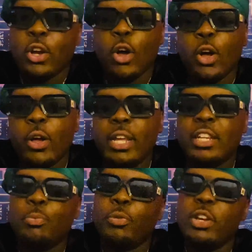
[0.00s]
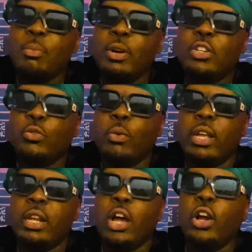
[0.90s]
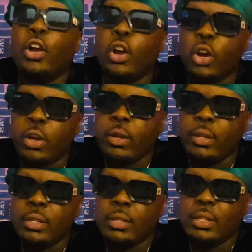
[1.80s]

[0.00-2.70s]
call is pretty much when a girl